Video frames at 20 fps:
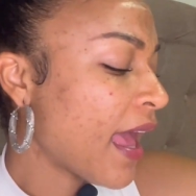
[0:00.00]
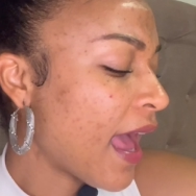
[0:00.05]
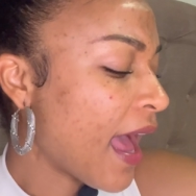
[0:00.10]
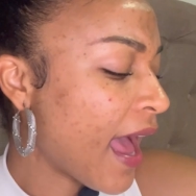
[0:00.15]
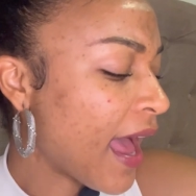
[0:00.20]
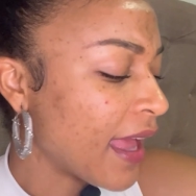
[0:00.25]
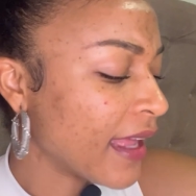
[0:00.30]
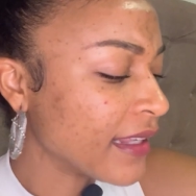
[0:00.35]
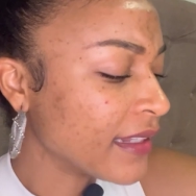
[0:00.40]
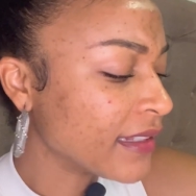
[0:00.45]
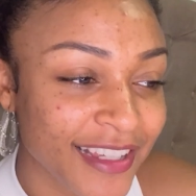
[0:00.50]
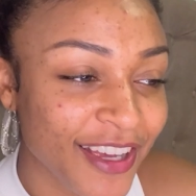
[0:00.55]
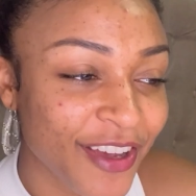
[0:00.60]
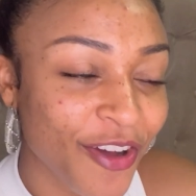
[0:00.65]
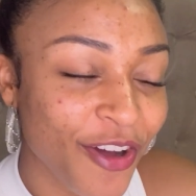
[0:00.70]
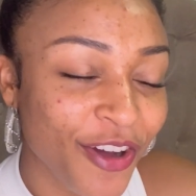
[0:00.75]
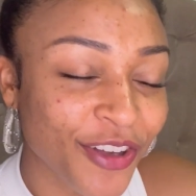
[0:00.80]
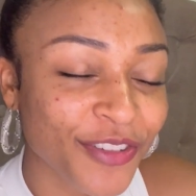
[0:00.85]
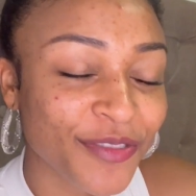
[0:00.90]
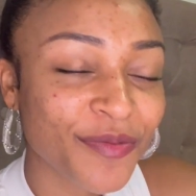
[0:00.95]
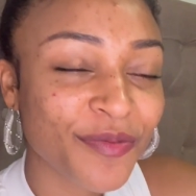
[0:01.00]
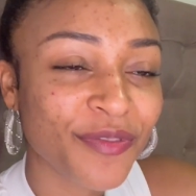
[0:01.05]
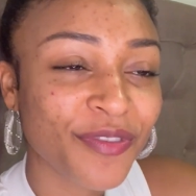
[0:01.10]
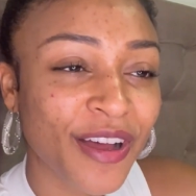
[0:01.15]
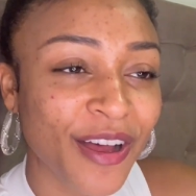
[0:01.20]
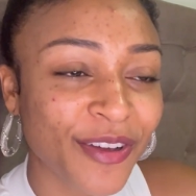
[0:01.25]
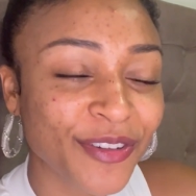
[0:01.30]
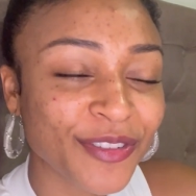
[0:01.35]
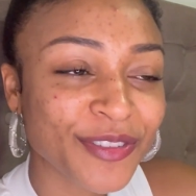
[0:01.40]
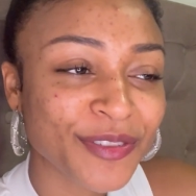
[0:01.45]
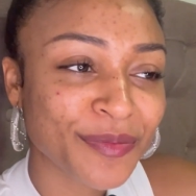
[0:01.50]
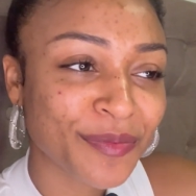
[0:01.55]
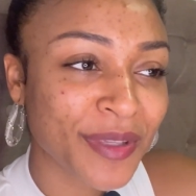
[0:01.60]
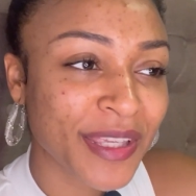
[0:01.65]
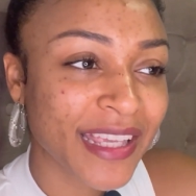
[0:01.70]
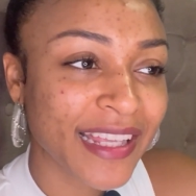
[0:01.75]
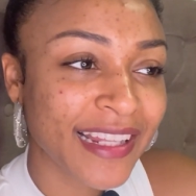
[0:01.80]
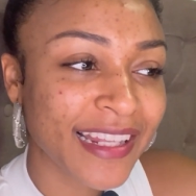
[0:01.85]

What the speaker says: And God found me.